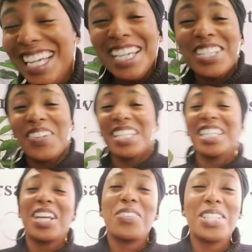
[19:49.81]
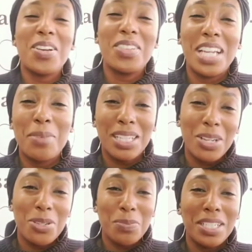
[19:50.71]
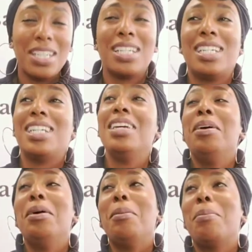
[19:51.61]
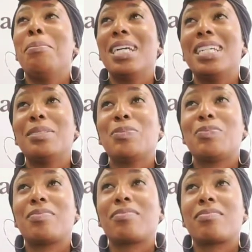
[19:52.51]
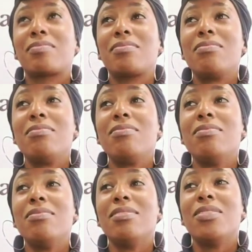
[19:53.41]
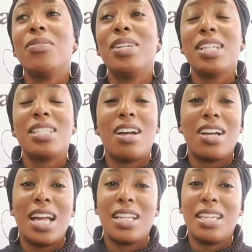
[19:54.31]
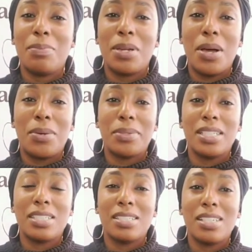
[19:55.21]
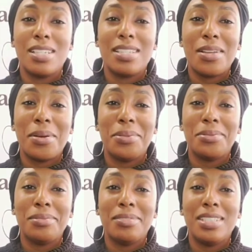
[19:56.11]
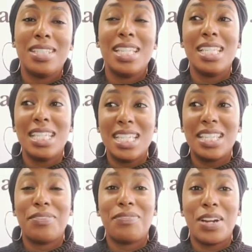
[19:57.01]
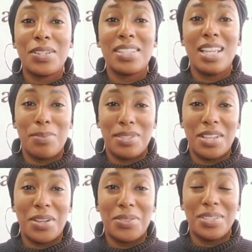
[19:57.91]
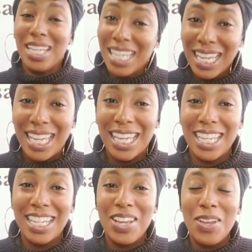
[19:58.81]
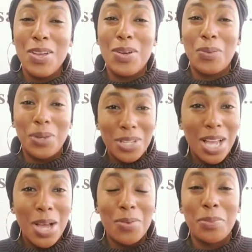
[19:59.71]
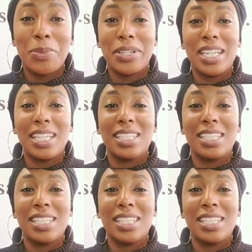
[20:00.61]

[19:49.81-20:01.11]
Somebody said that was so lame, but I thought it was pretty good. But we just all gotta keep it going. And so this is the first episode. Again, Real Talk with Bree.